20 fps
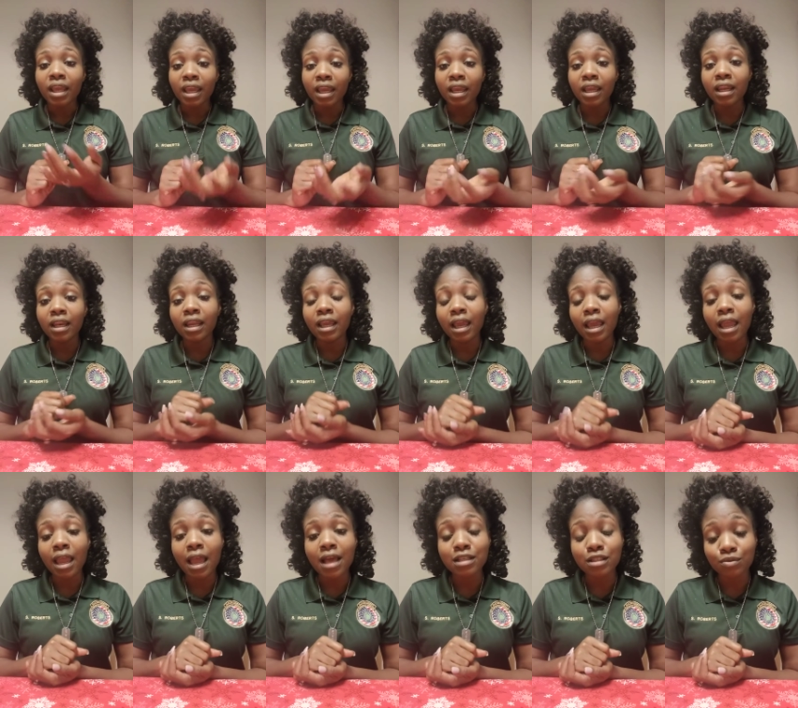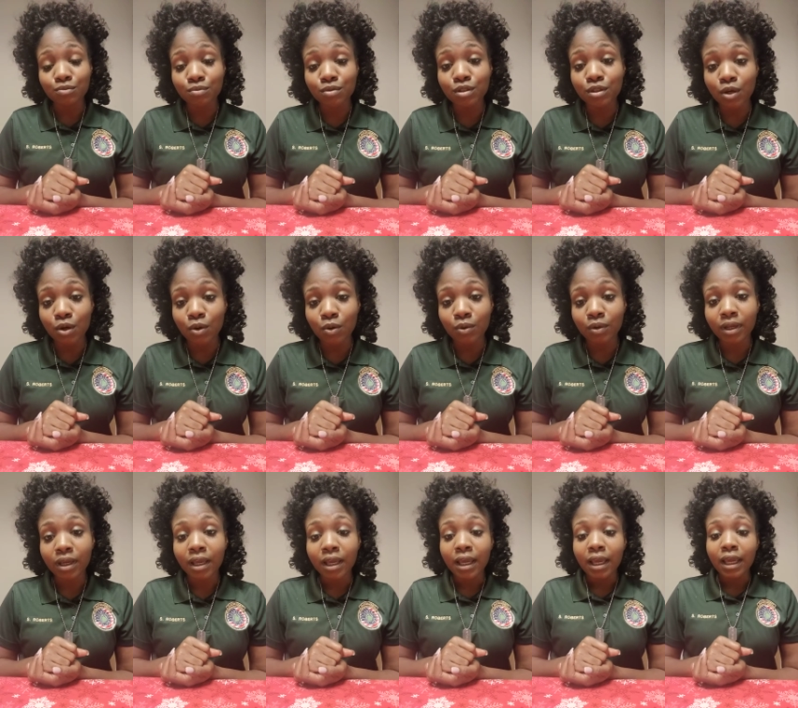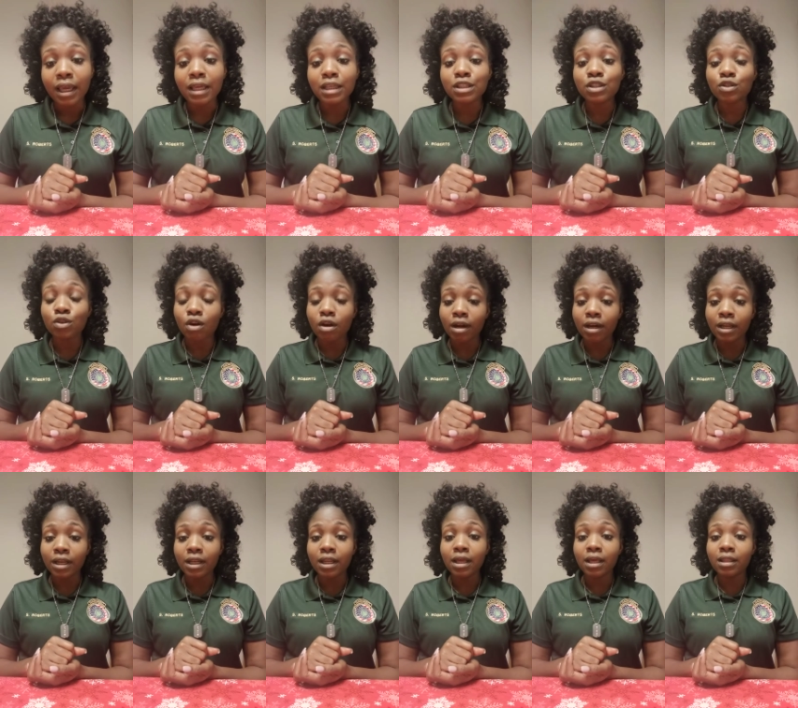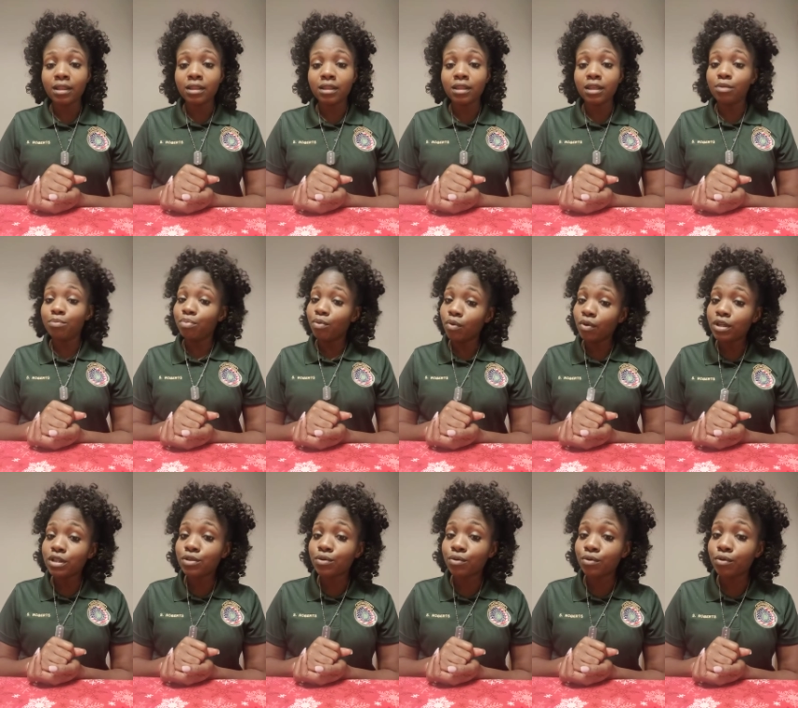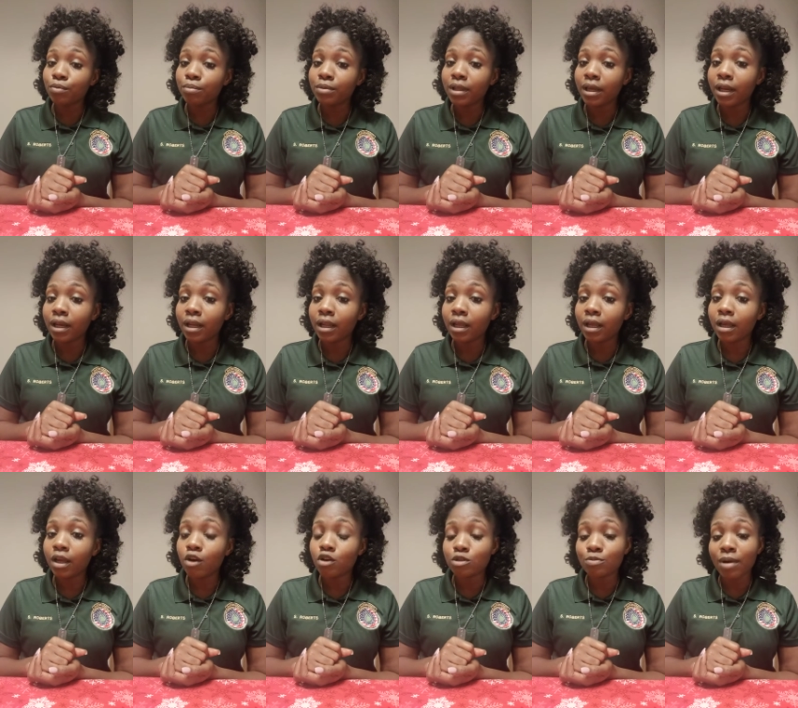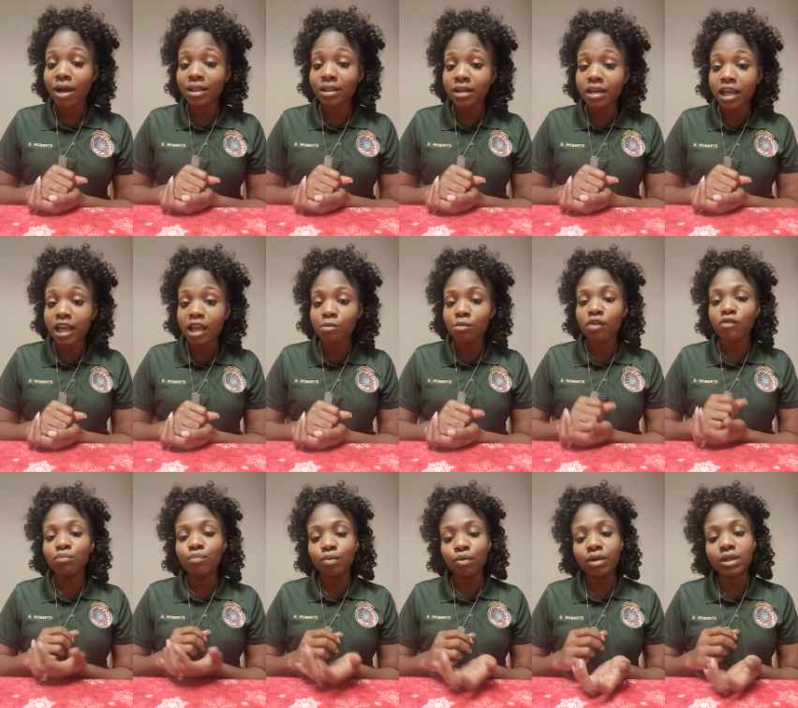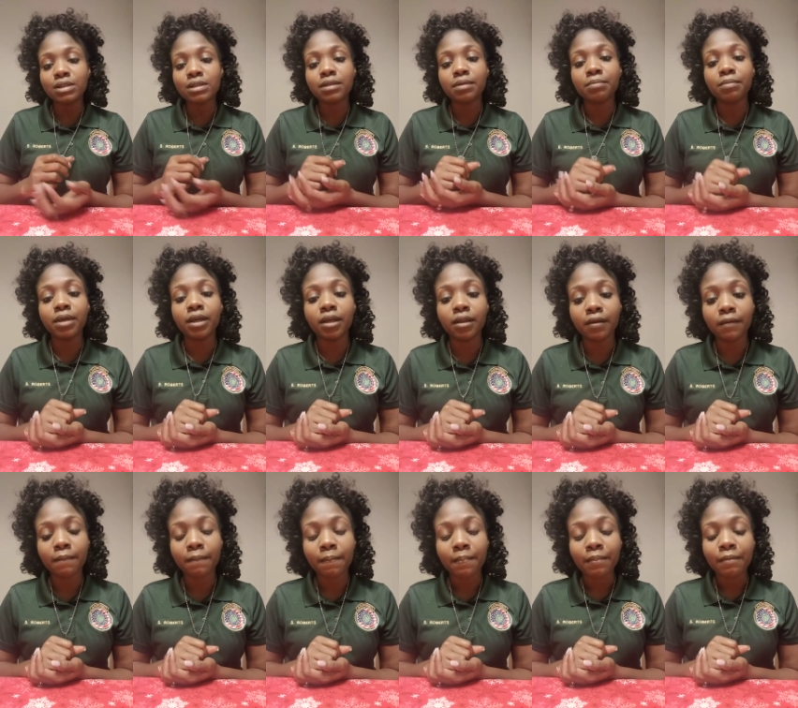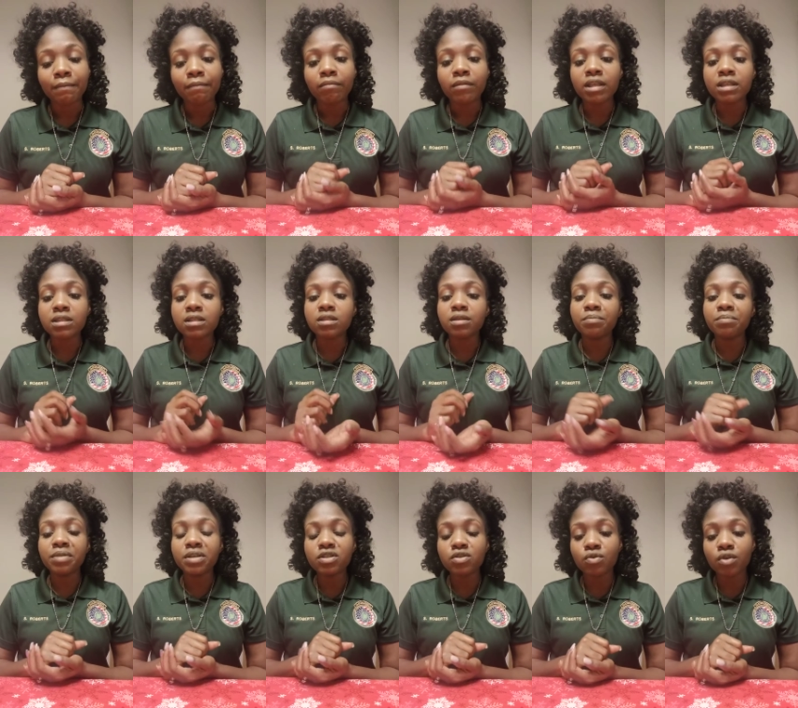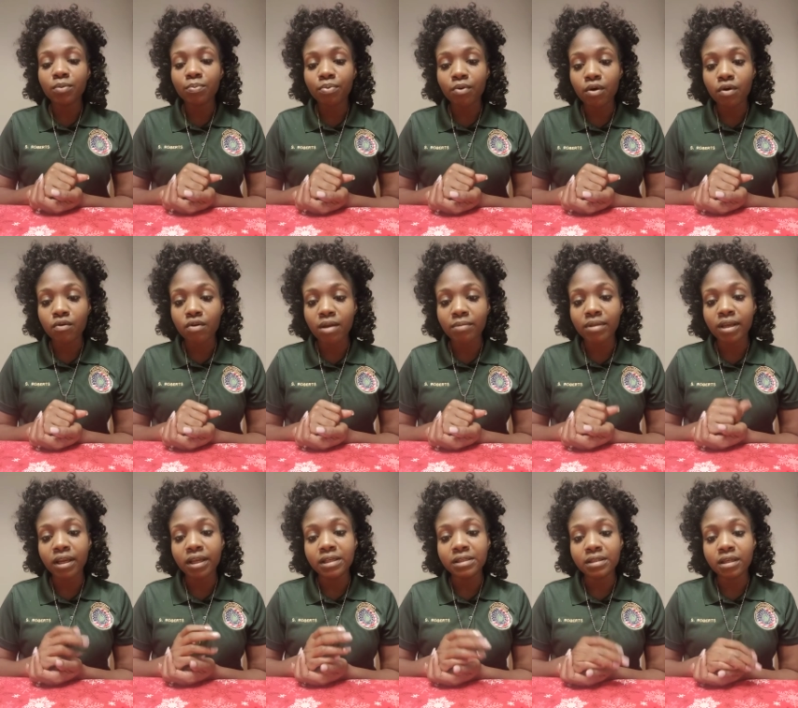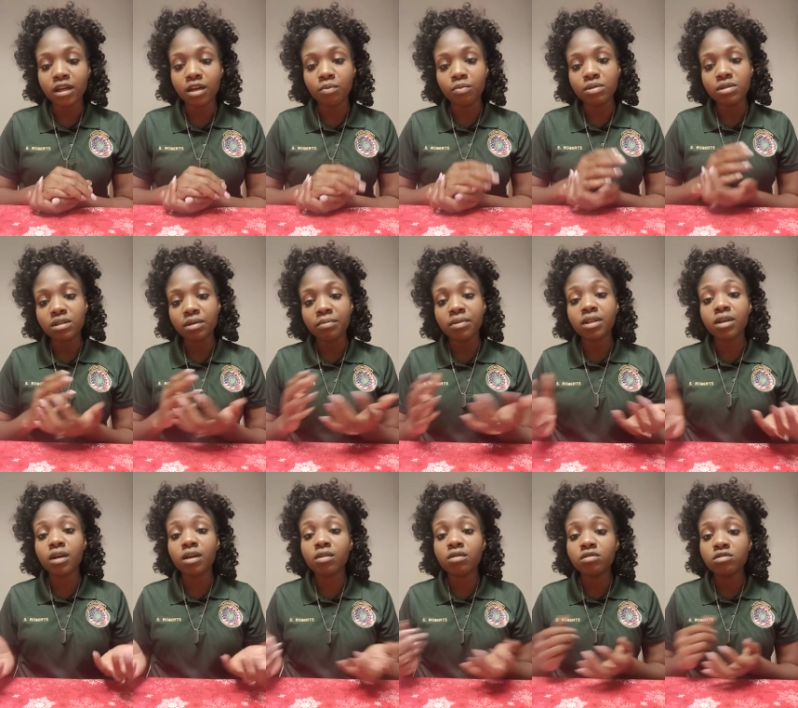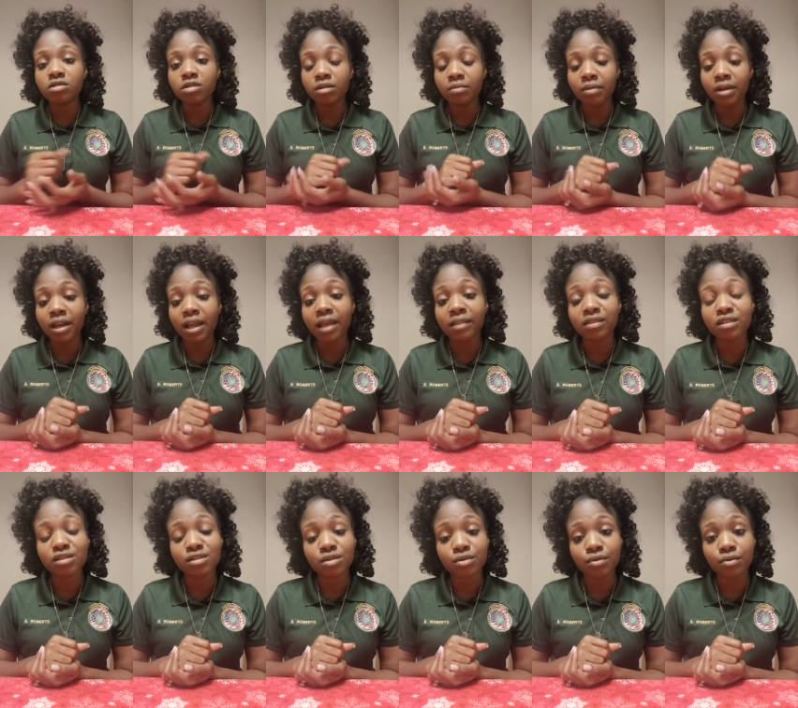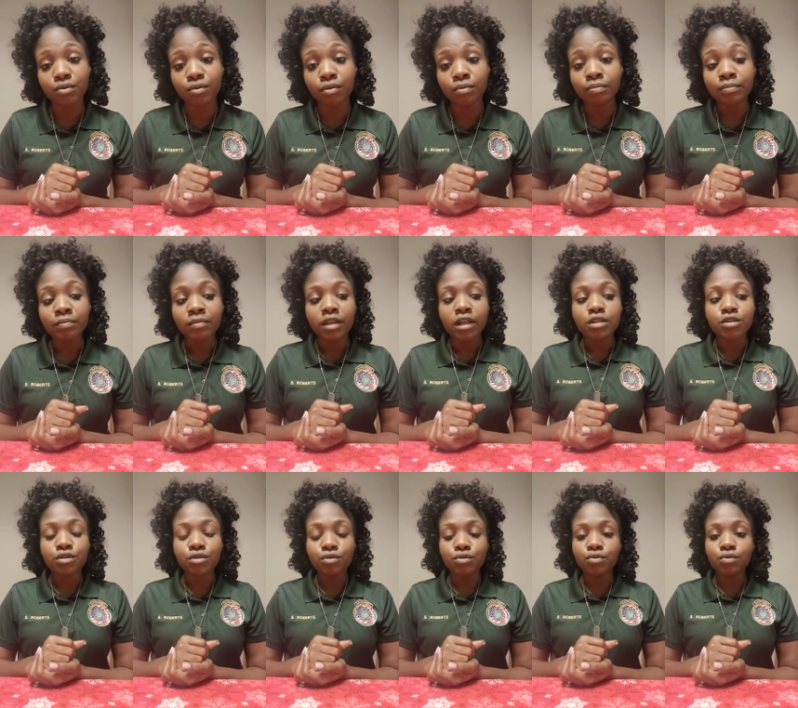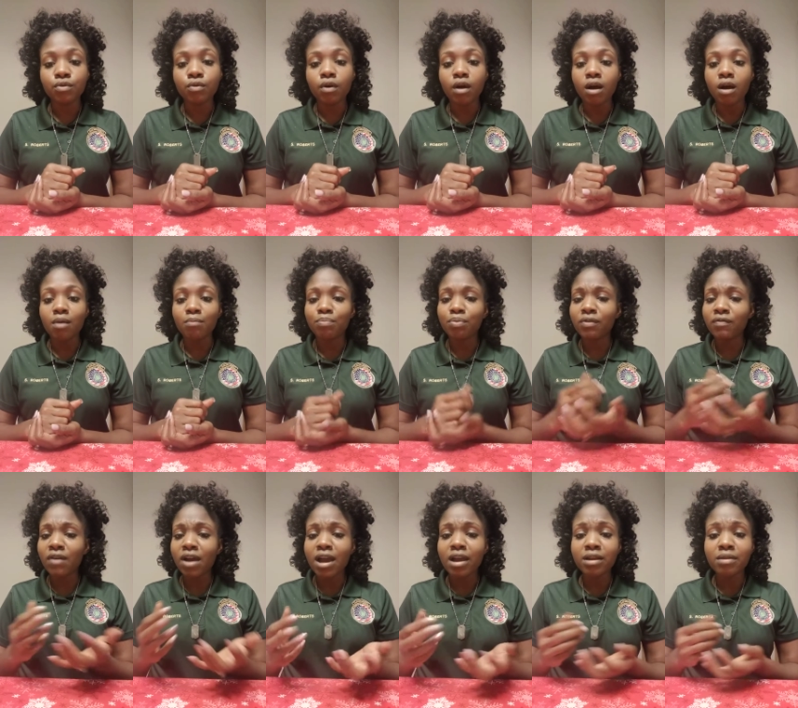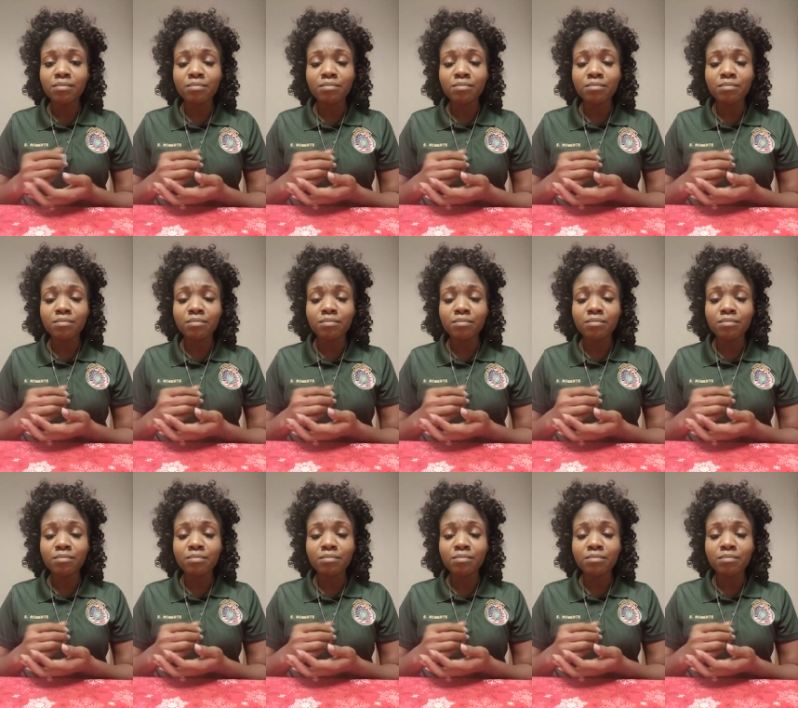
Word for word: And as a result, he started the boys group that goes by the name of Boys to Men. This is a mentor program that he set up with some of the other gentlemen at the school to um, provide